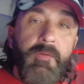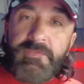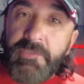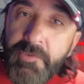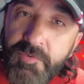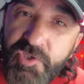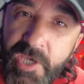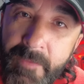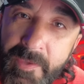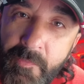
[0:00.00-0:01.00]
He was a little
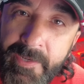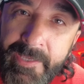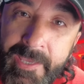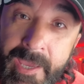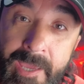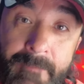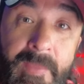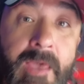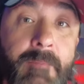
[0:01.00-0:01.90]
chubby when he came,